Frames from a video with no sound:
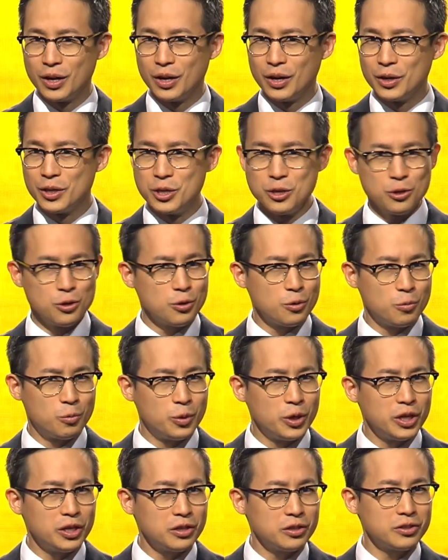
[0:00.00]
you
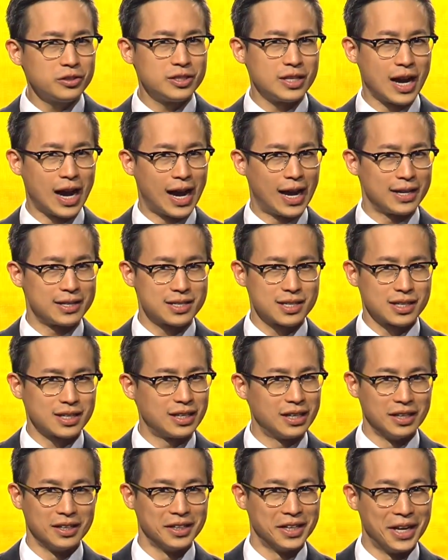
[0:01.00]
will not
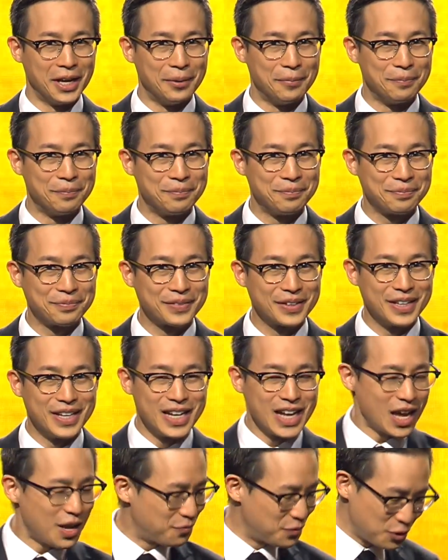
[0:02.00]
kill him.
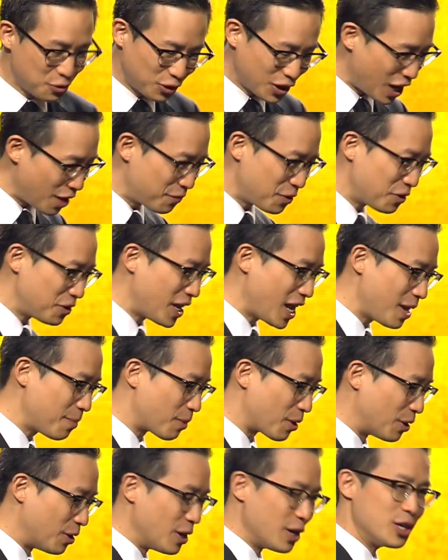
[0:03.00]
If you love your
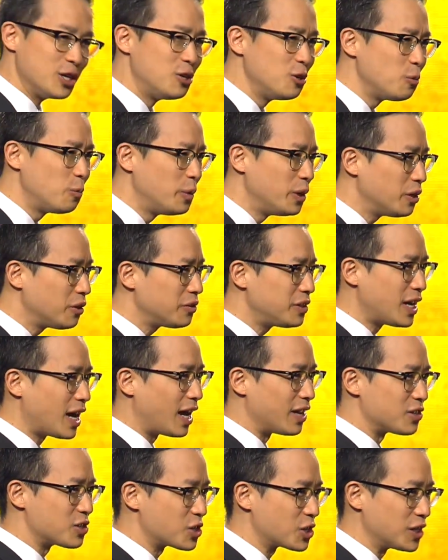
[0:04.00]
neighbor, you will
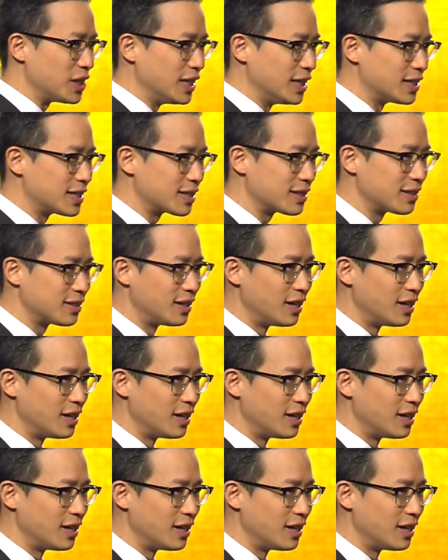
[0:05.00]
not cheat.